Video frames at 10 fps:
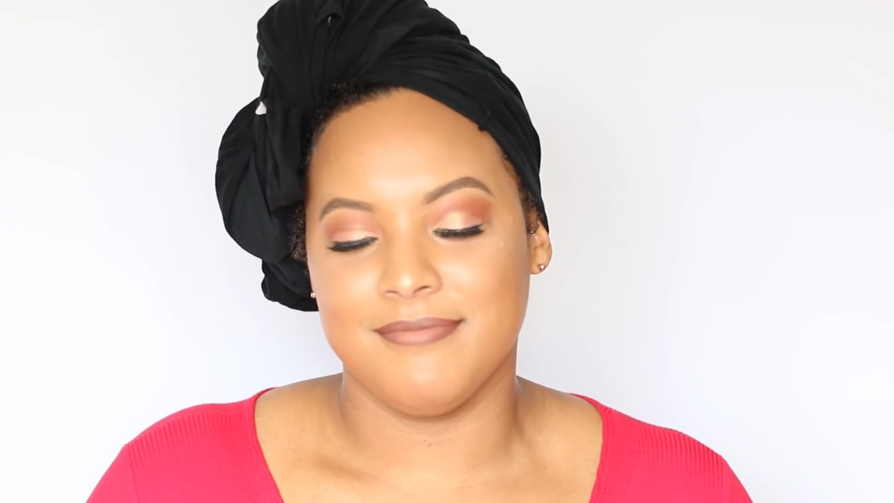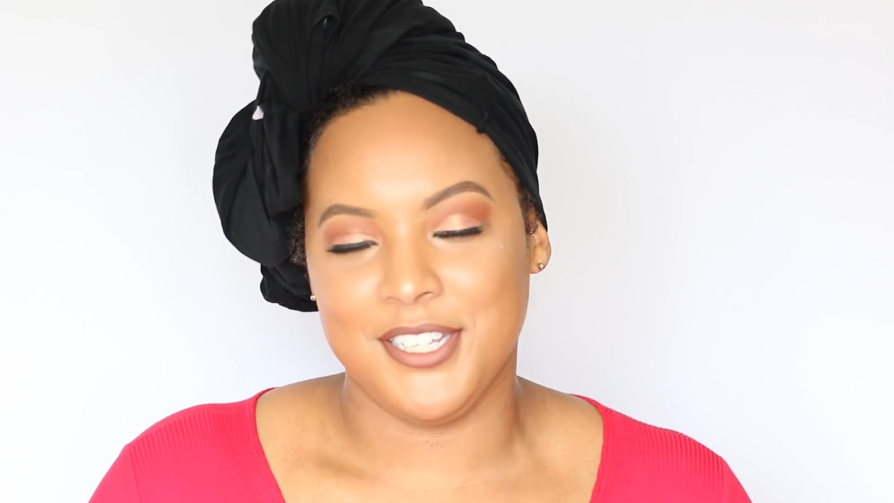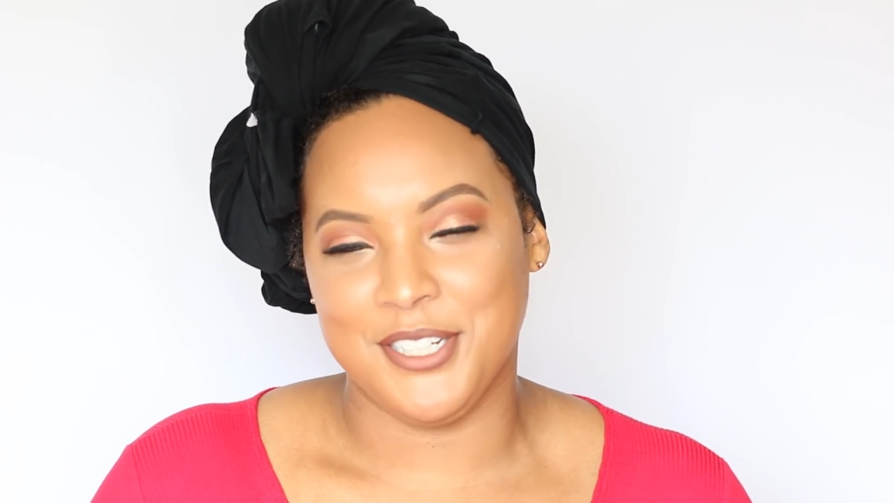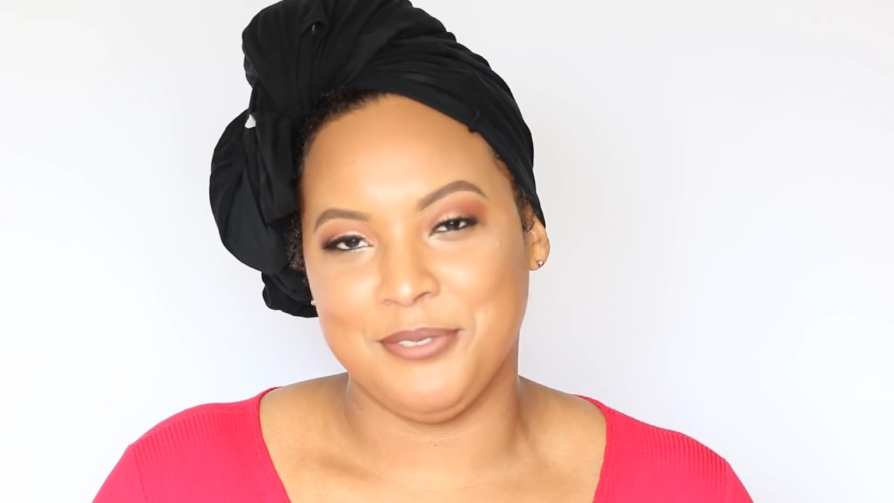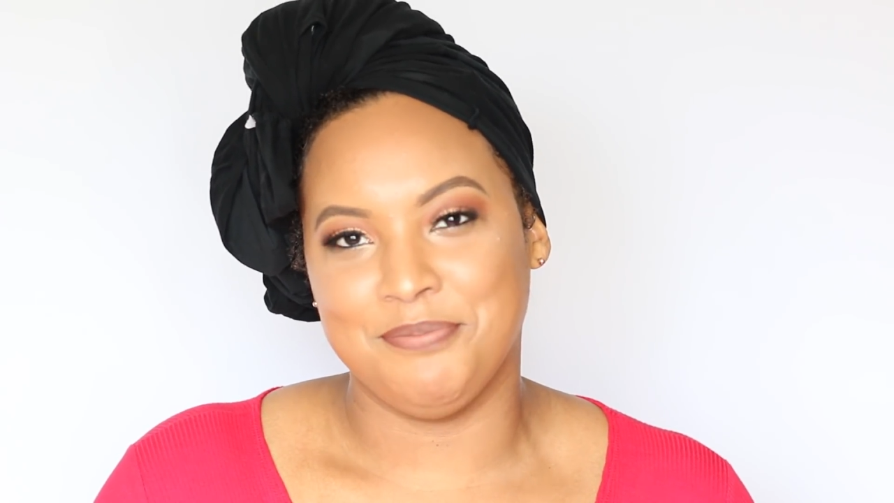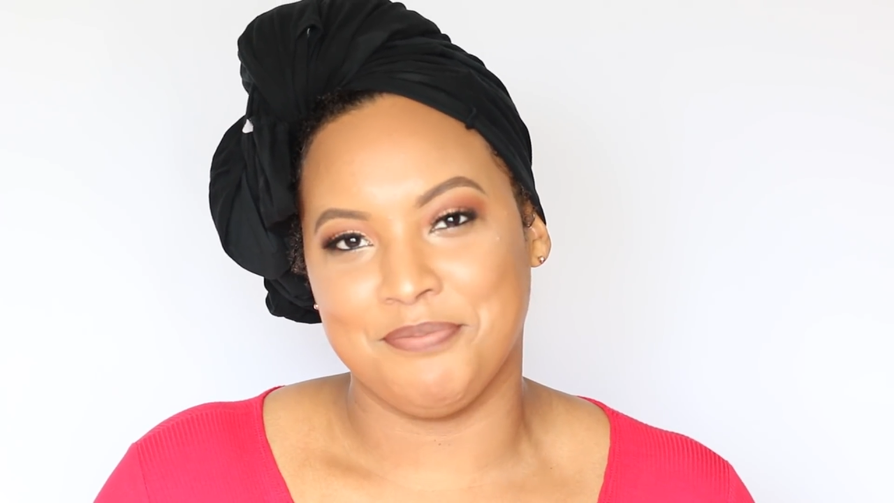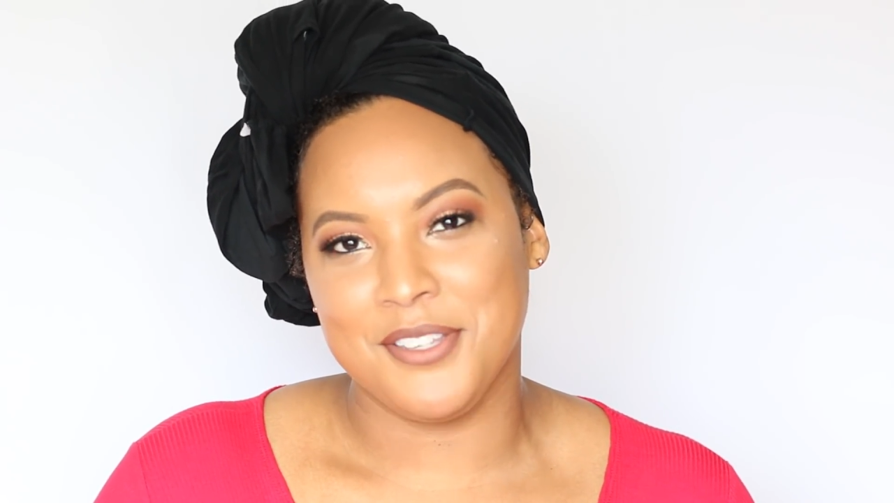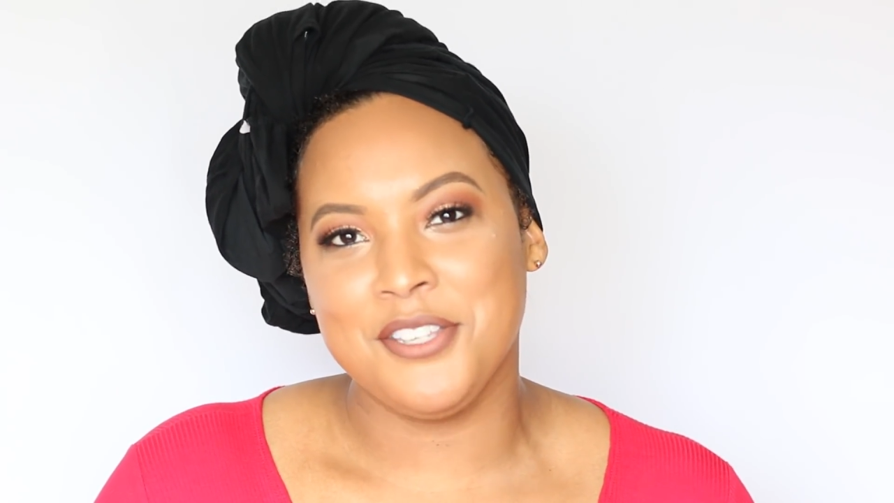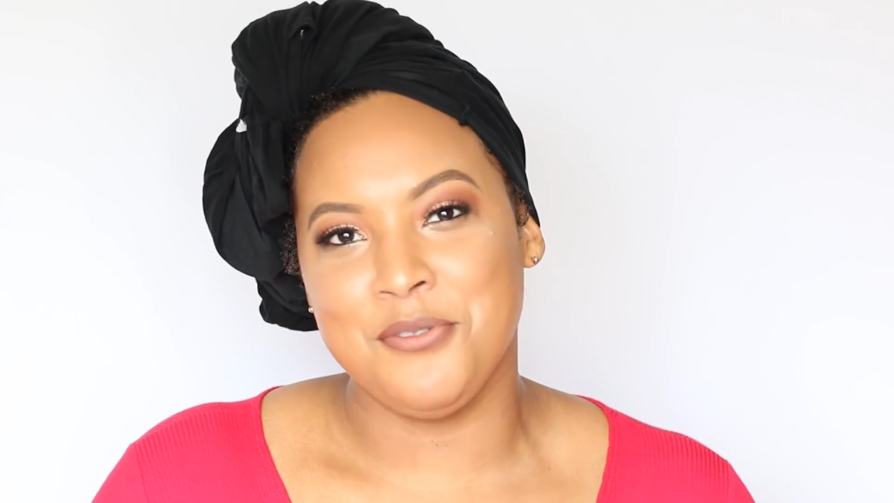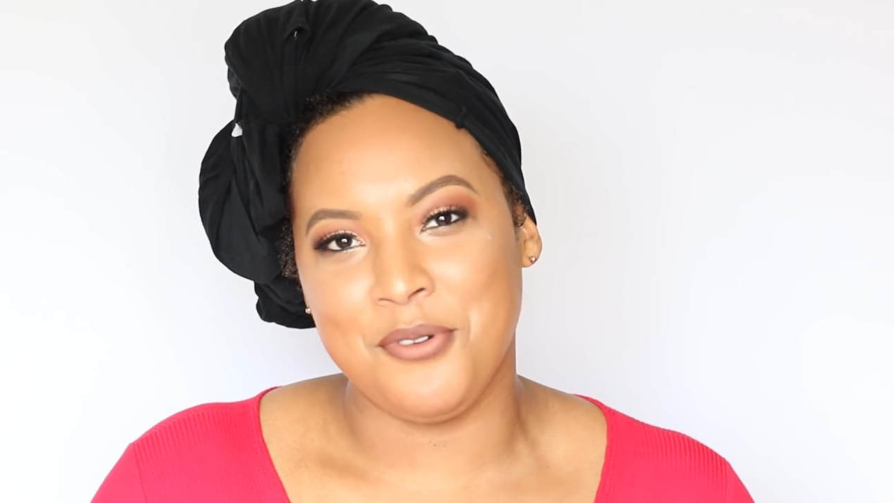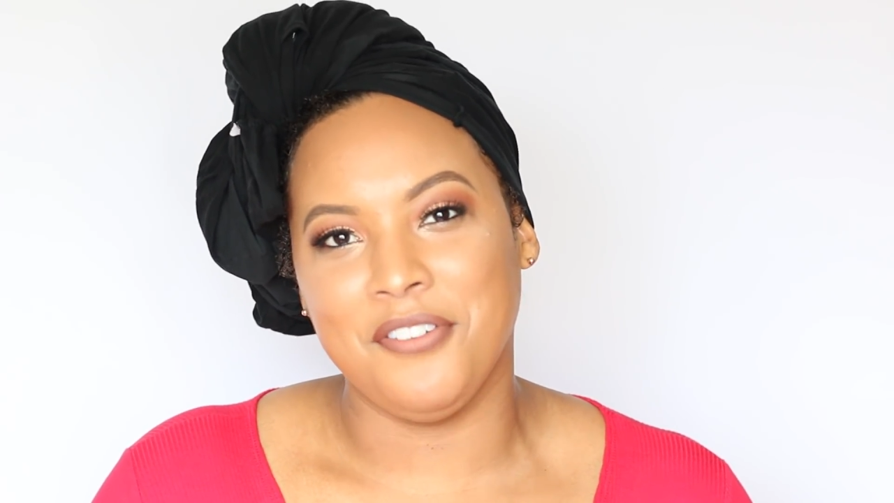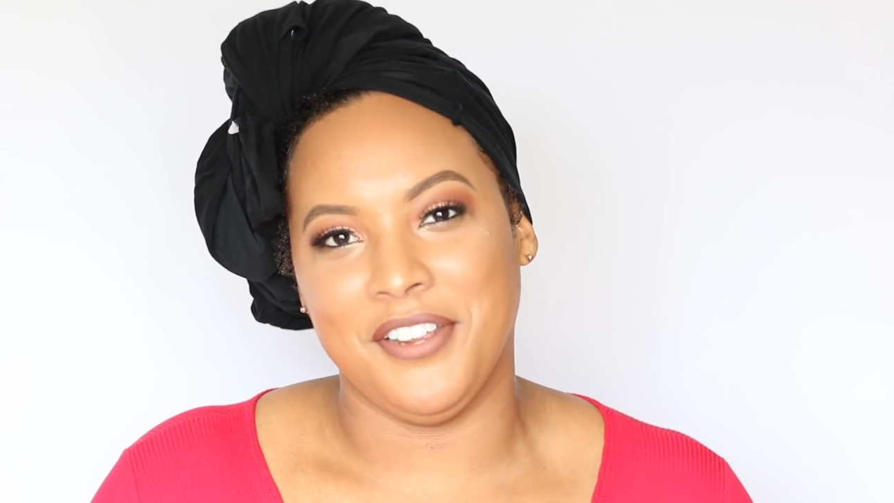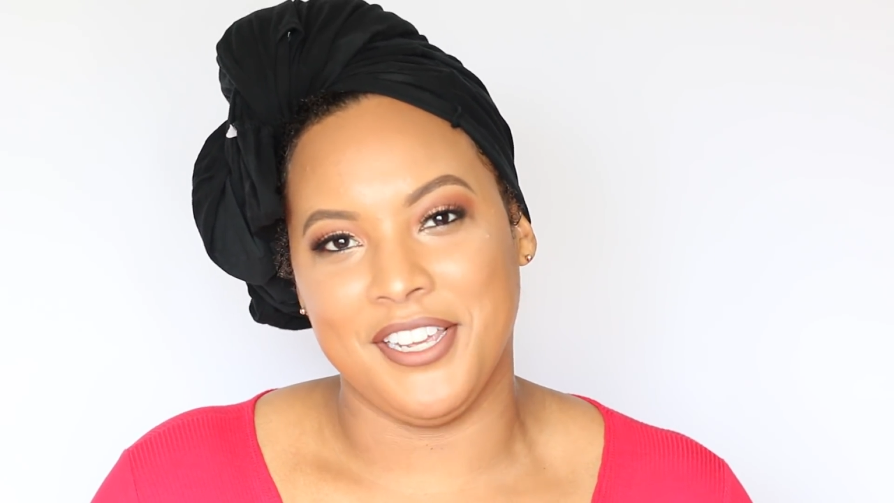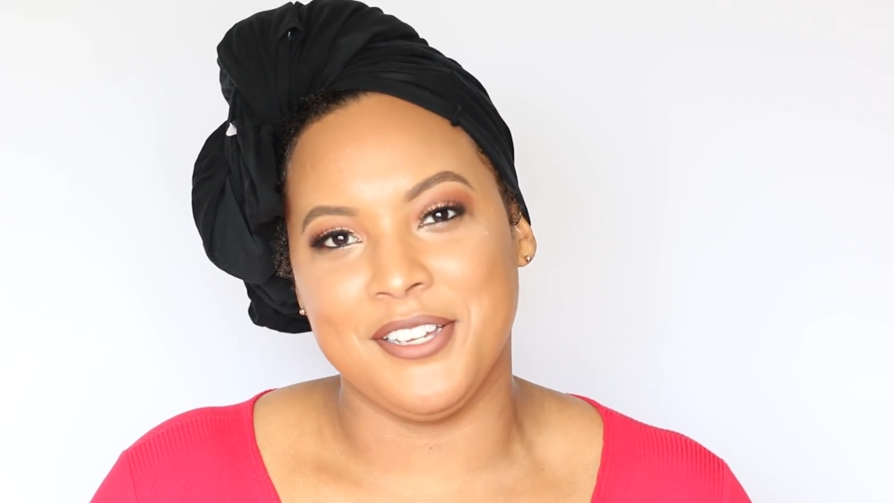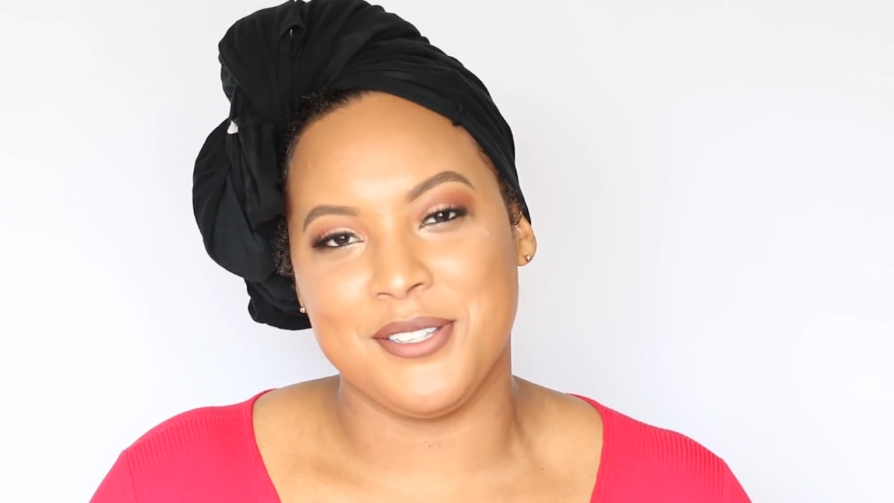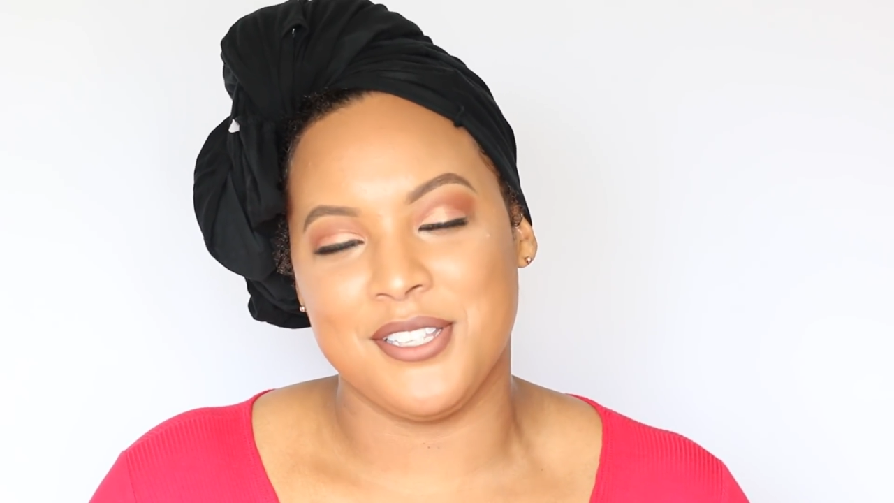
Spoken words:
you know, do more videos.